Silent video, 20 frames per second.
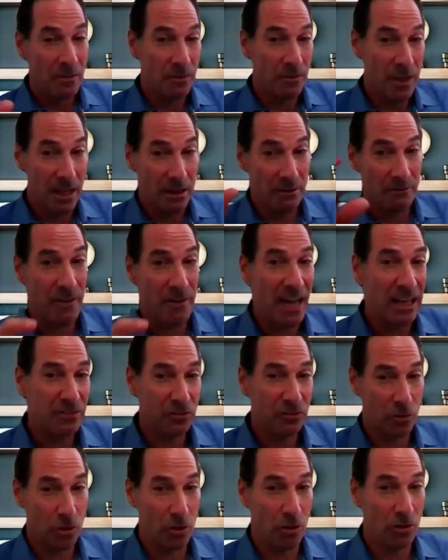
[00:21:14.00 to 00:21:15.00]
The
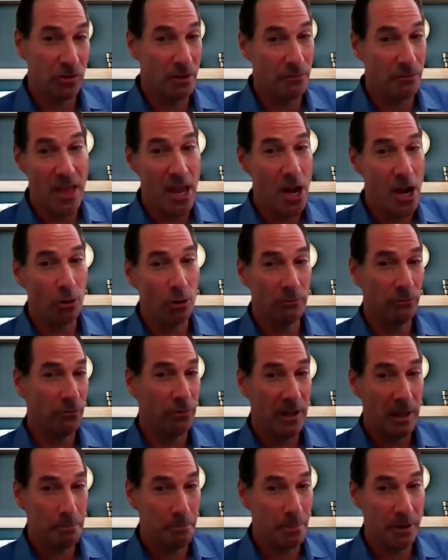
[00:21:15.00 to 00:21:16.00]
investors, if they don't
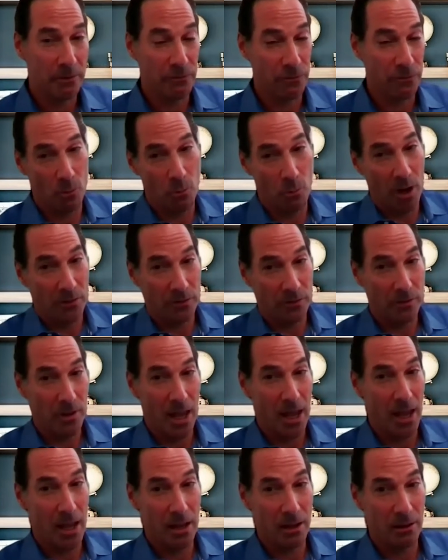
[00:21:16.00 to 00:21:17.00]
flip it for what
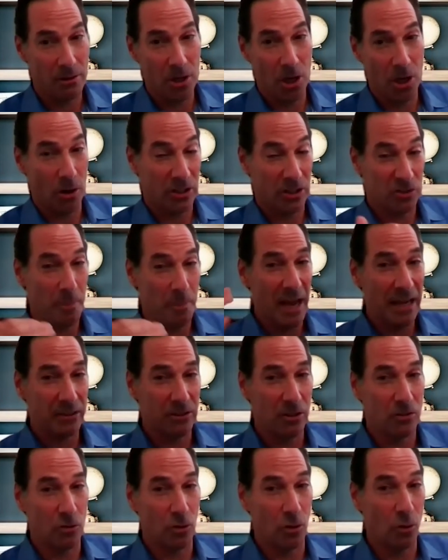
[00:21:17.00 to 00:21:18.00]
they, you know,
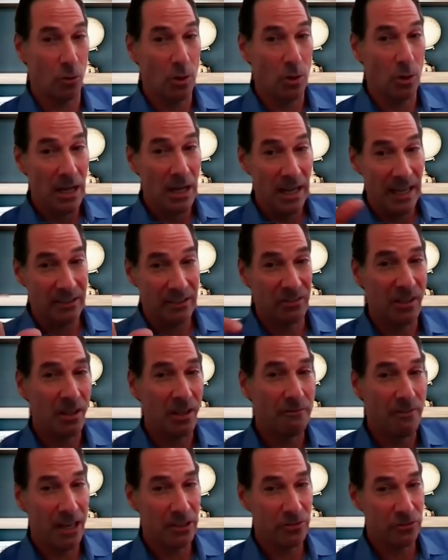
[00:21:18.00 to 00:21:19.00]
expected to, it's the
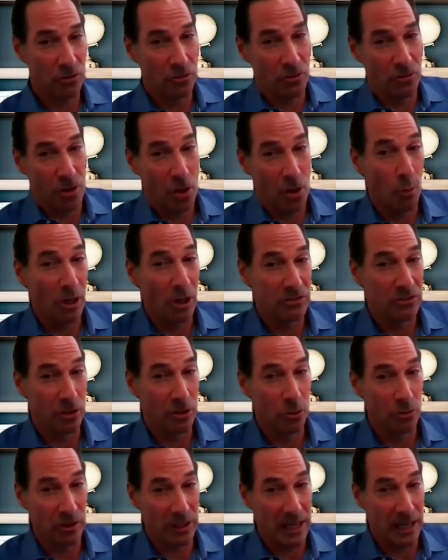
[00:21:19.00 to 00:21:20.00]
investors that are ones
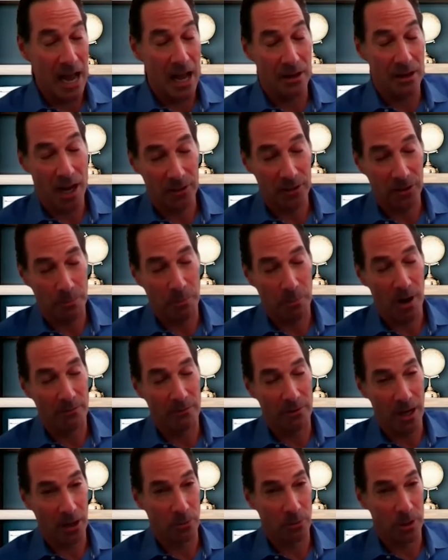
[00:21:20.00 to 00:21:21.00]
losing out, not the
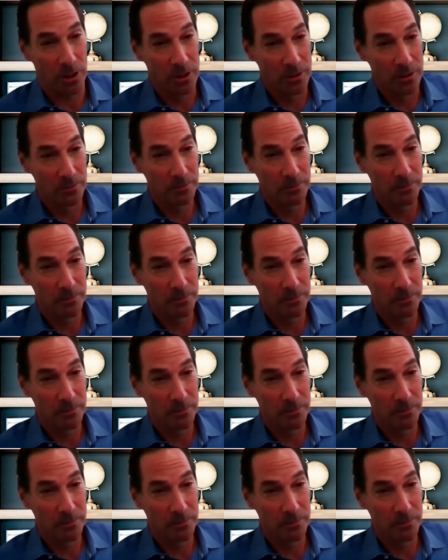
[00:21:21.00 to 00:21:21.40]
private equity.